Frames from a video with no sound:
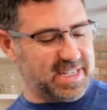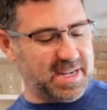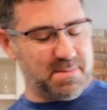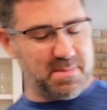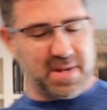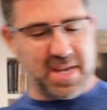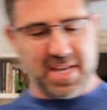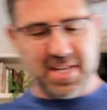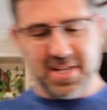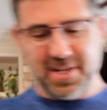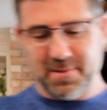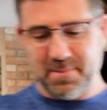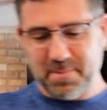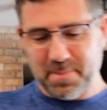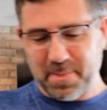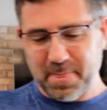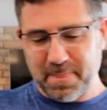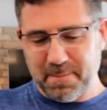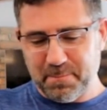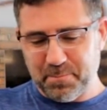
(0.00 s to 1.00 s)
as I'm kind
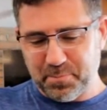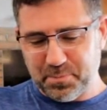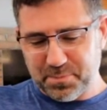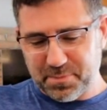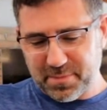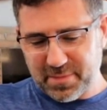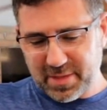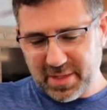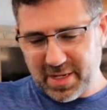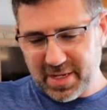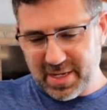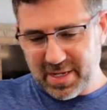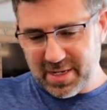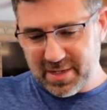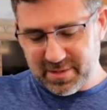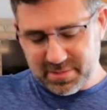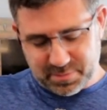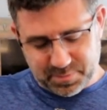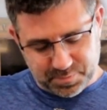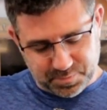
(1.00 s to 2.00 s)

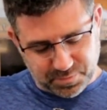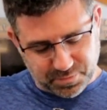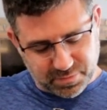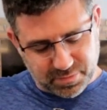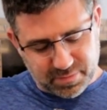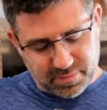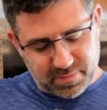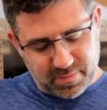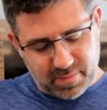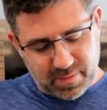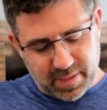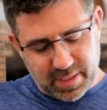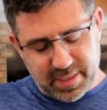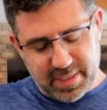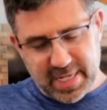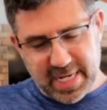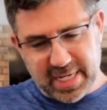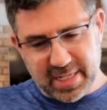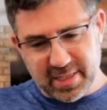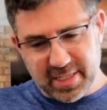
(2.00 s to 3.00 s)
of
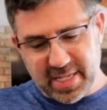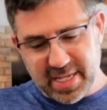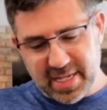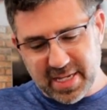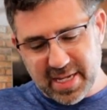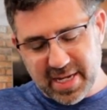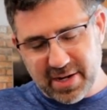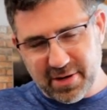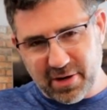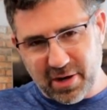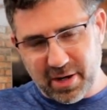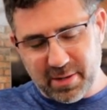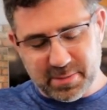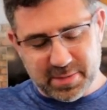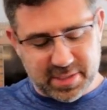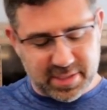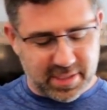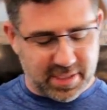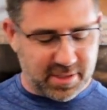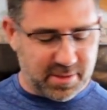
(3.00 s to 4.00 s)
needling Air
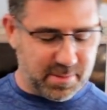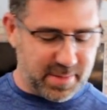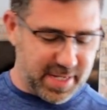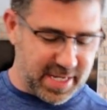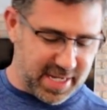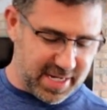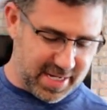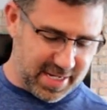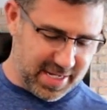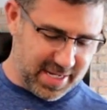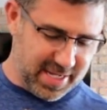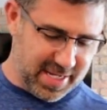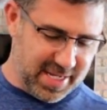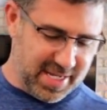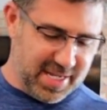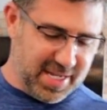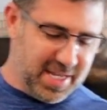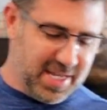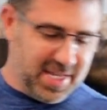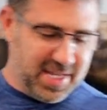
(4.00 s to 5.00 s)
Arms a little bit,
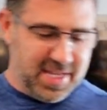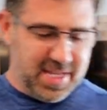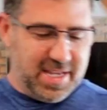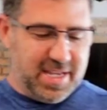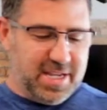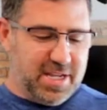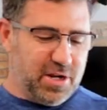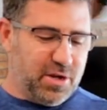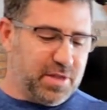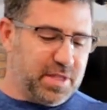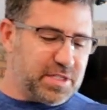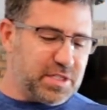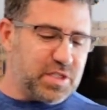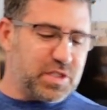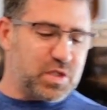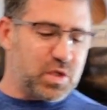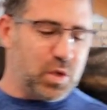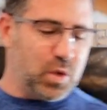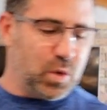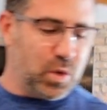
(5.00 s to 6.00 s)
you know, this
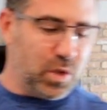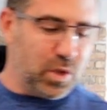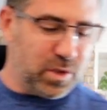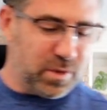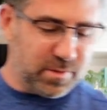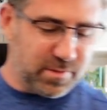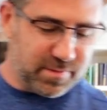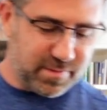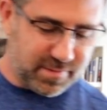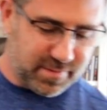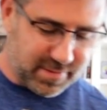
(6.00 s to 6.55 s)
is cool.